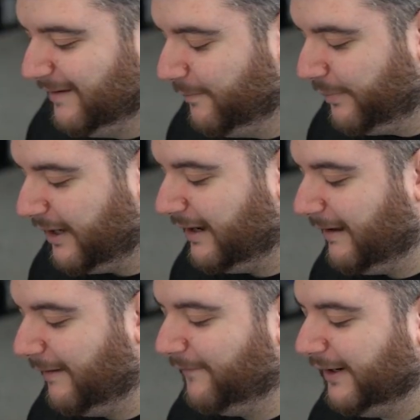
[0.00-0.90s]
But
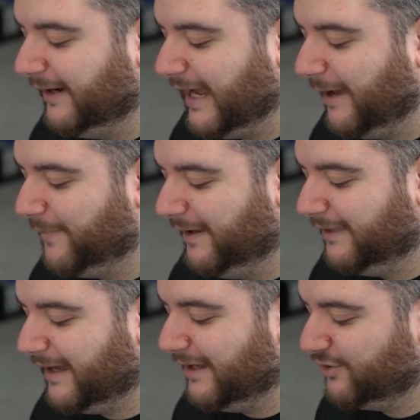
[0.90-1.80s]
I'm very happy
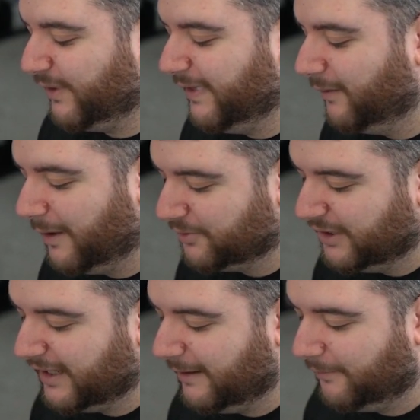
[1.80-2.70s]
that just the
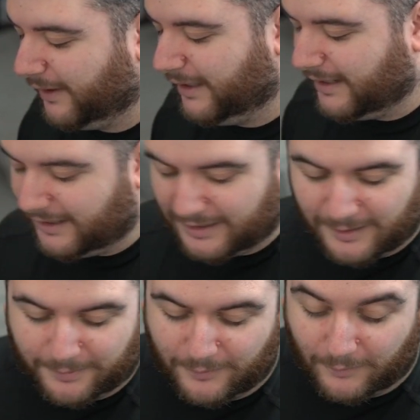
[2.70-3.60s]
Eruption game plan ended
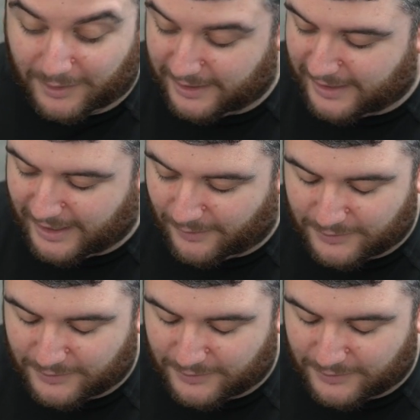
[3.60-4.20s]
up working out.